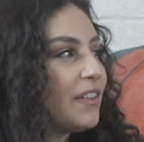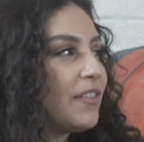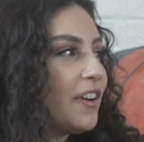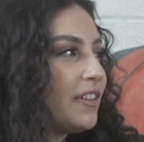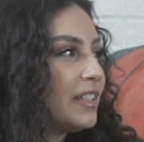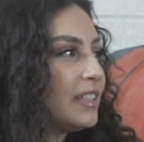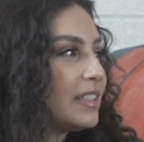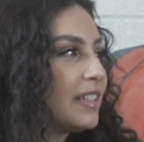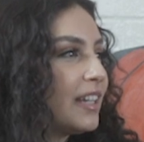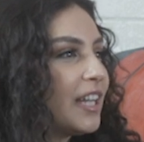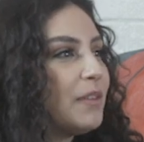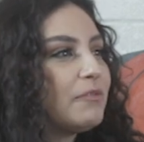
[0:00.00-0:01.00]
always,
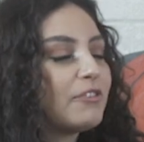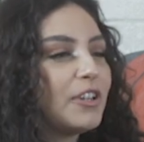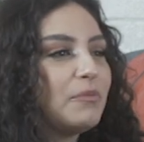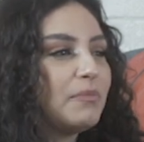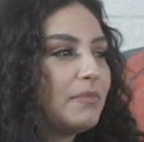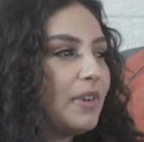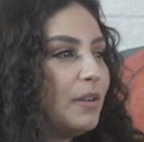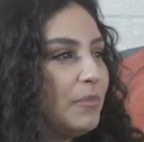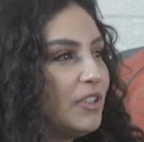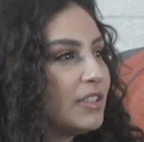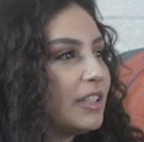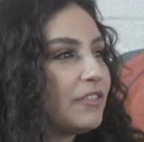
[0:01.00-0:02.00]
I come from a
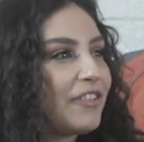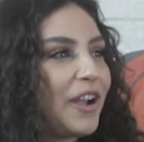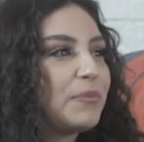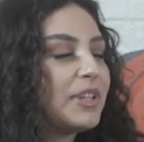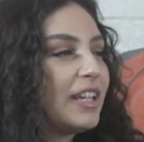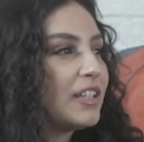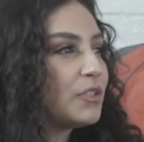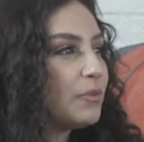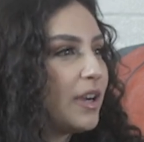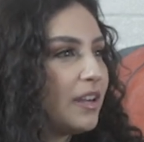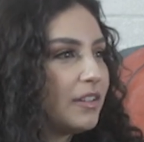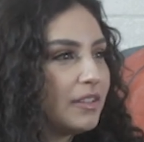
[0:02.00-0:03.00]
music family as
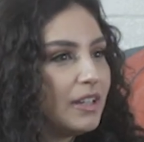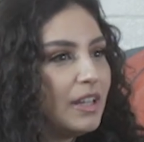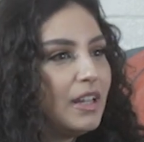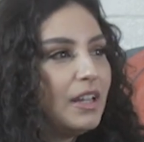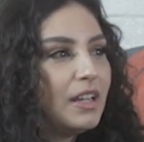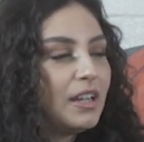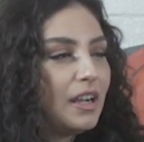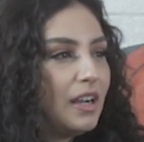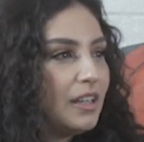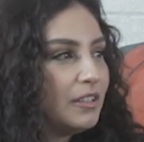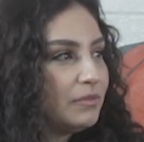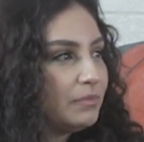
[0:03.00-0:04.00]
well.
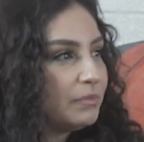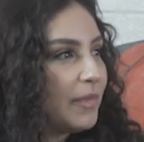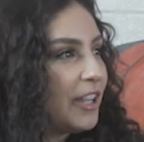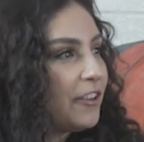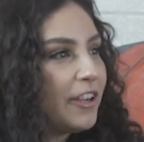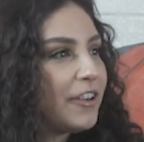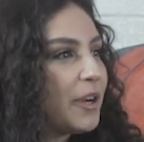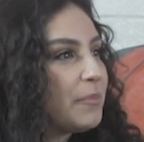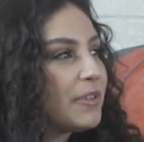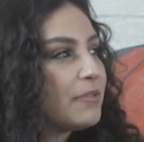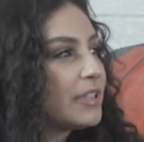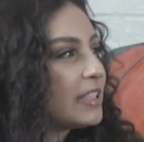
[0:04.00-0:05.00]
Um, my
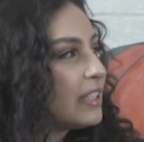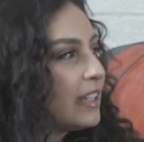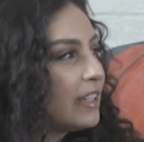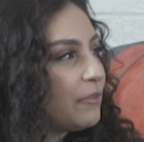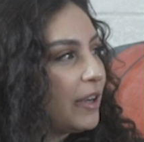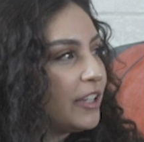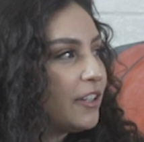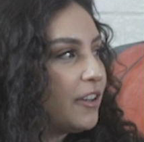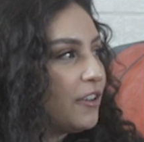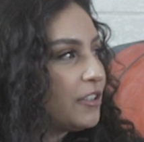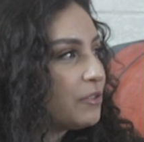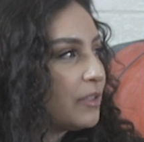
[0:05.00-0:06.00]
great-grandpa was like a radio
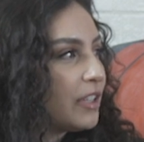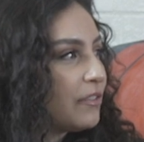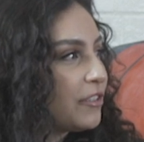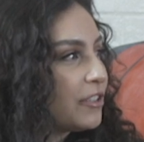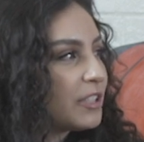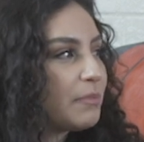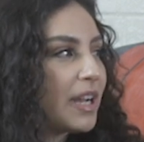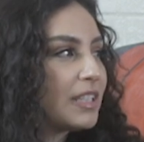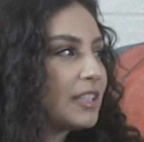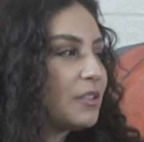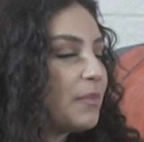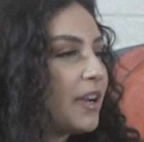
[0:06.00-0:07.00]
host, one of the first
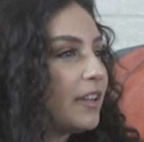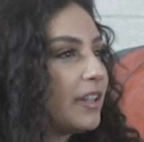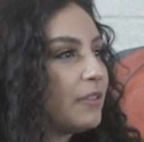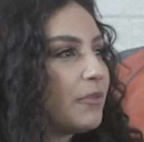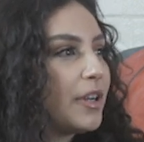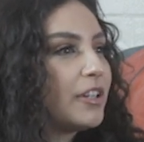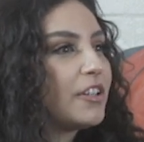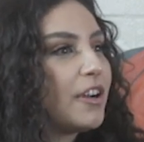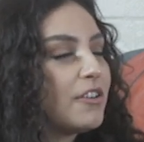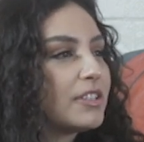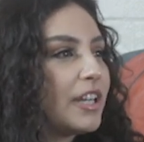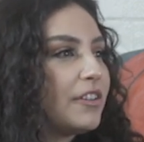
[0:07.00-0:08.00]
Mexican-American radio
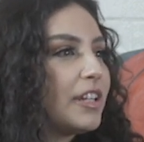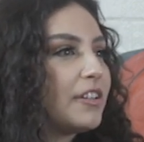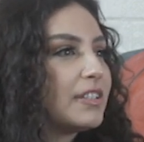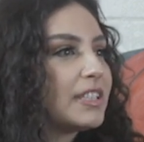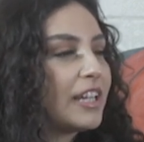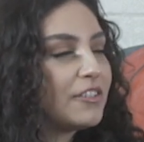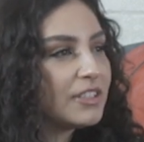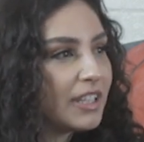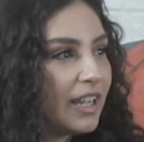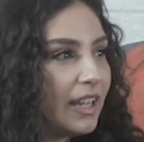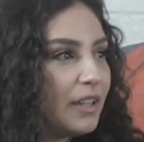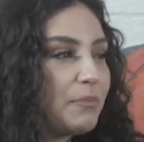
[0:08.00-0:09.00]
hosts out here in San
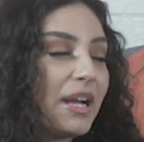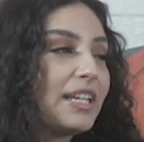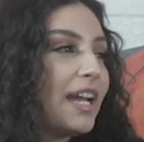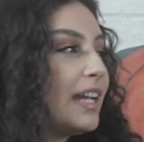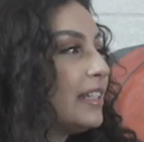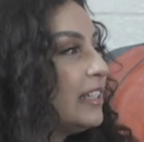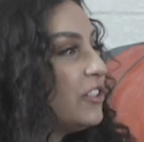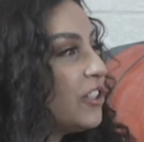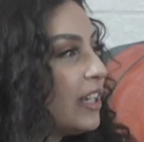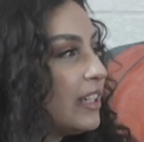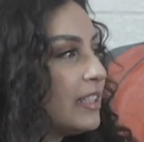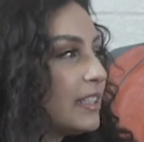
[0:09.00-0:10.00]
Jose. My dad D
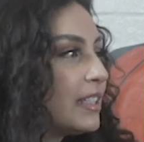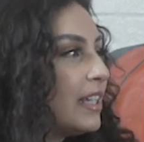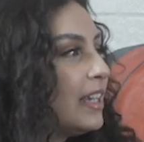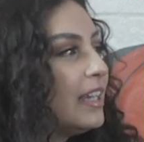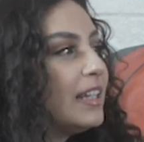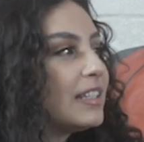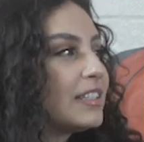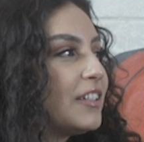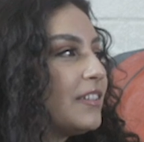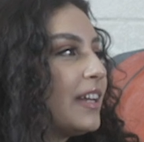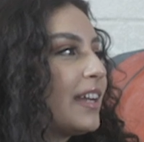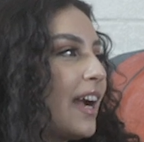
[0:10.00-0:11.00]
Js.
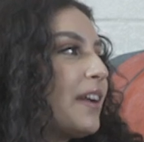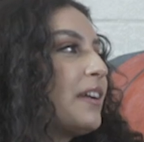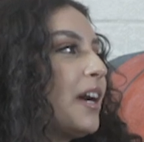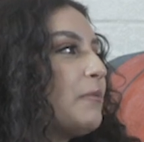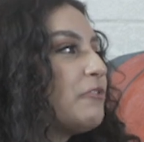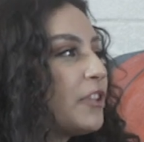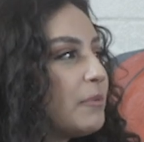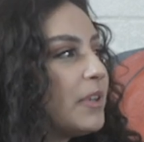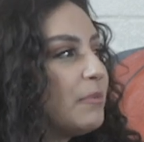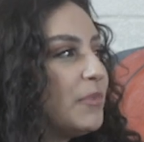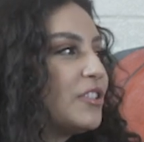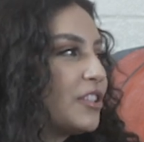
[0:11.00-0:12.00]
So like I come from
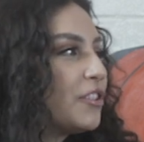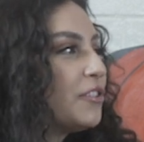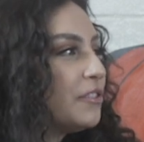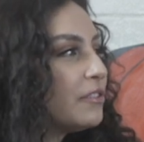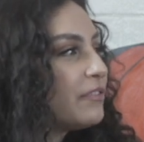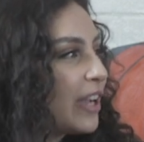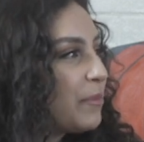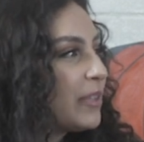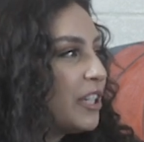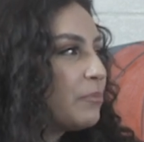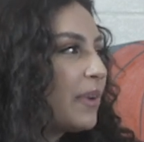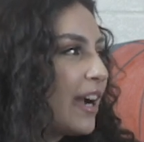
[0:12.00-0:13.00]
a musical
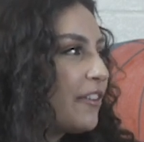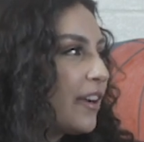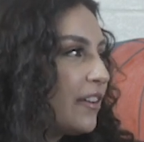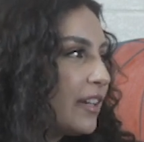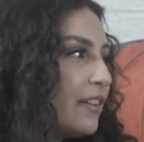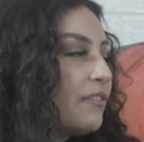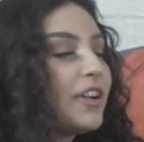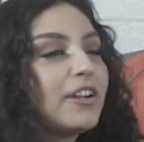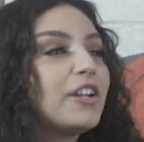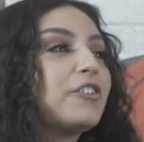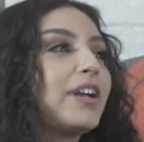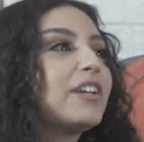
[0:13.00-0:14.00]
family background and
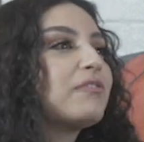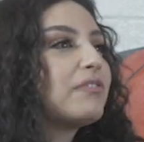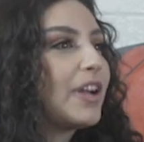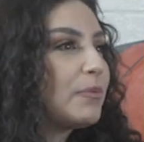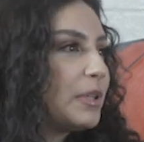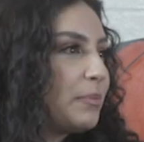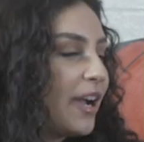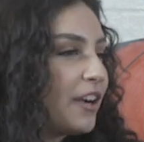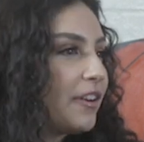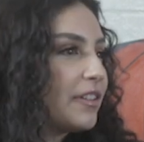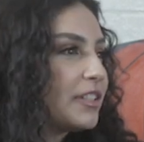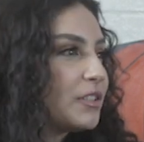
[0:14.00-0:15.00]
very creative family
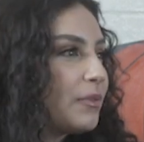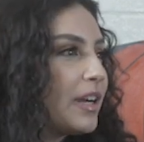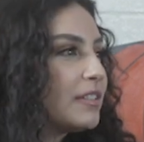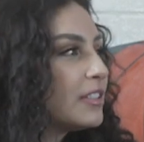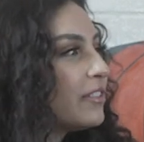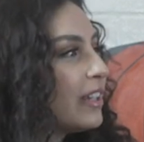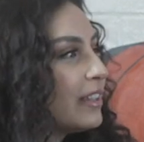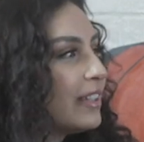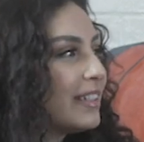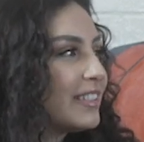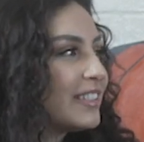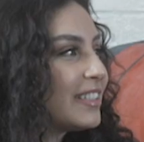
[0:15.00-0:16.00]
background as well. So I
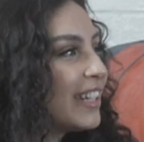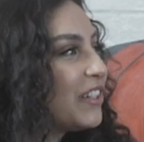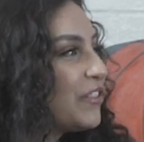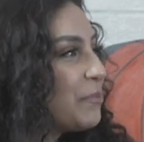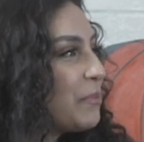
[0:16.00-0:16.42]
think it's just kind of in